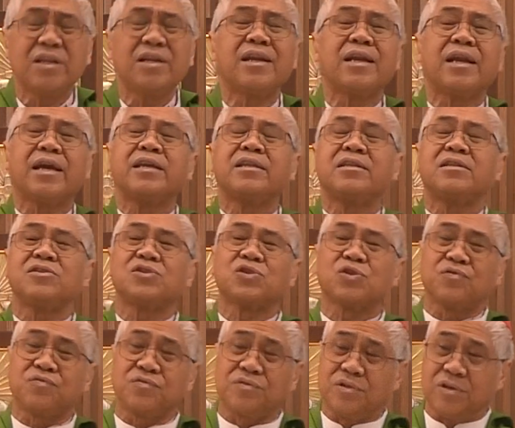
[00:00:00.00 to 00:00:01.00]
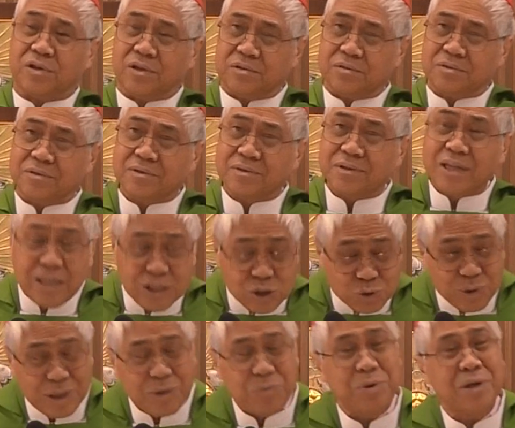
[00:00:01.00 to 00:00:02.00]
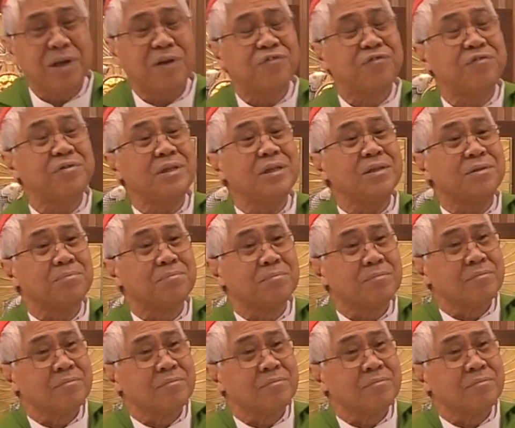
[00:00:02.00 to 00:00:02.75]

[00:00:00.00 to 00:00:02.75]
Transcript: and likeness of God. That is why we are free.